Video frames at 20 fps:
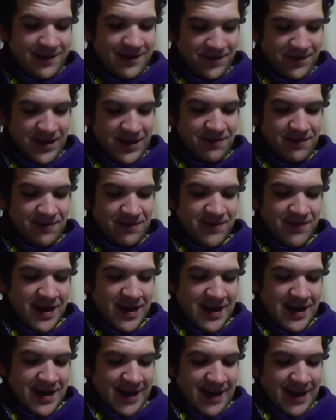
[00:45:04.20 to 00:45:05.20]
feet,
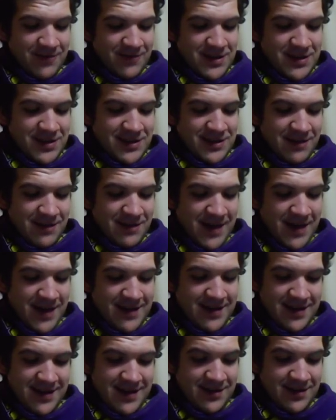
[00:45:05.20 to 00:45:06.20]
on which some
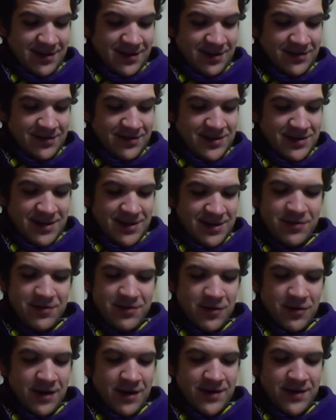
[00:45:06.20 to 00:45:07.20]
had 10 toes, some
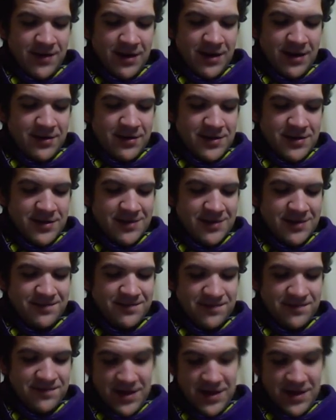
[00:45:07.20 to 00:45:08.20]
12, and others
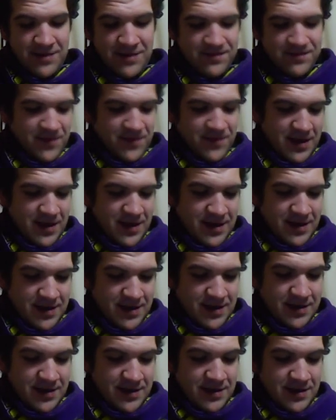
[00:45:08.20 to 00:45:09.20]
none.
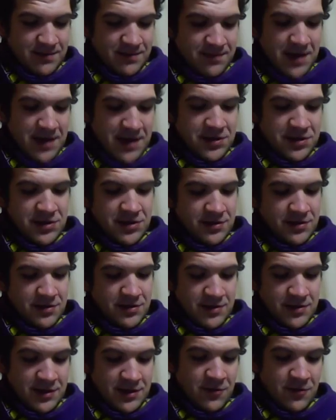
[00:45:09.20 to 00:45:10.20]
March,
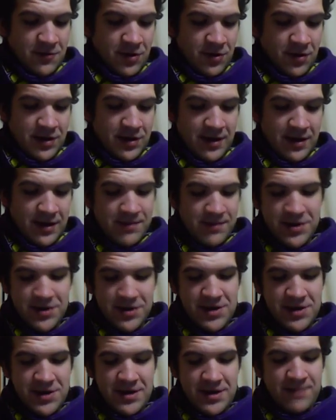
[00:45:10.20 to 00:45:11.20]
said the warden, and
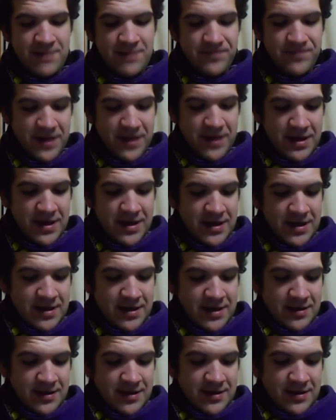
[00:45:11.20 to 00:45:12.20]
march they did.
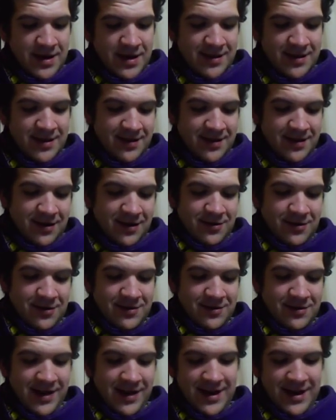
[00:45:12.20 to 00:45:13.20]
The
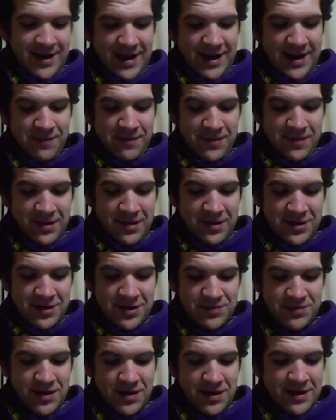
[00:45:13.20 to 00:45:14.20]
cold light came from a
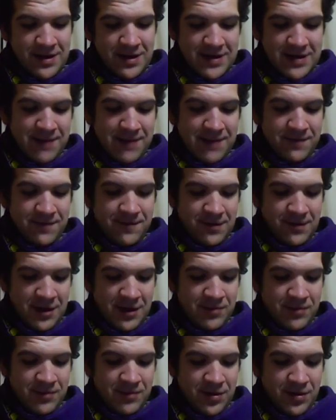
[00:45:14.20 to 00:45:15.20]
large ball on top of a
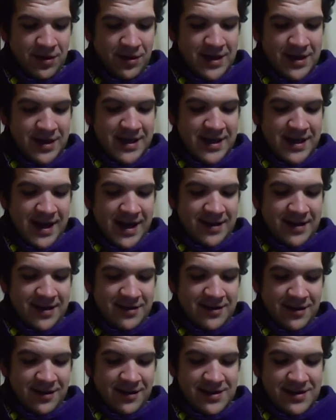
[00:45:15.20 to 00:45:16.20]
long pole, and the
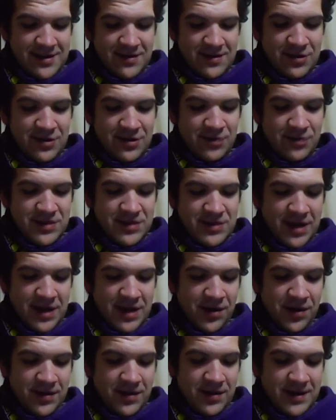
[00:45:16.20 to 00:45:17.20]
tallest of the gnomes
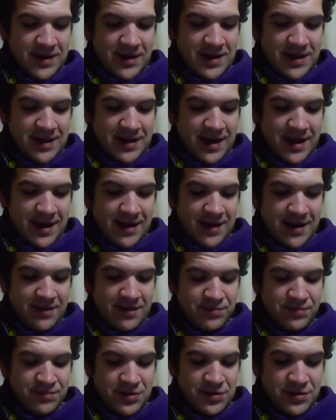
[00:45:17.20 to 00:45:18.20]
carried this at the head of the
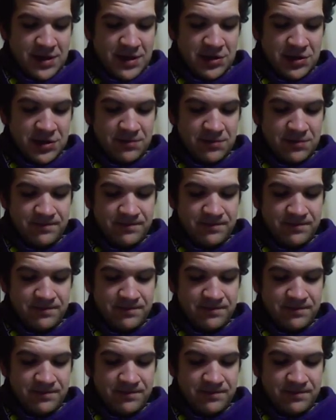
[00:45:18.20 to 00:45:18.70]
procession.